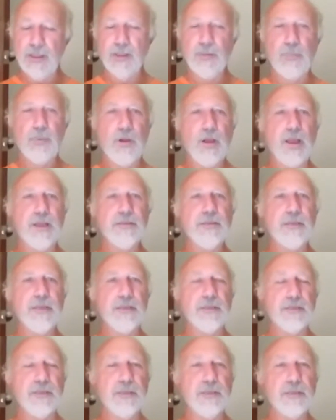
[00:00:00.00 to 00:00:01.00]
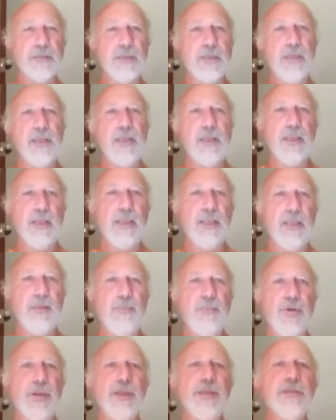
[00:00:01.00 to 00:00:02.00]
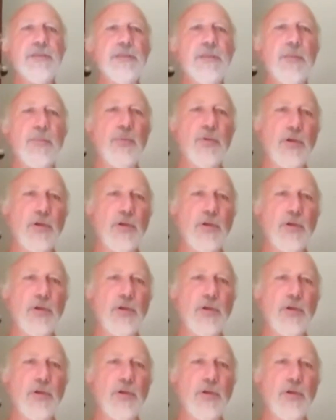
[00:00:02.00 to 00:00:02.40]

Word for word: The process, you see, he brings the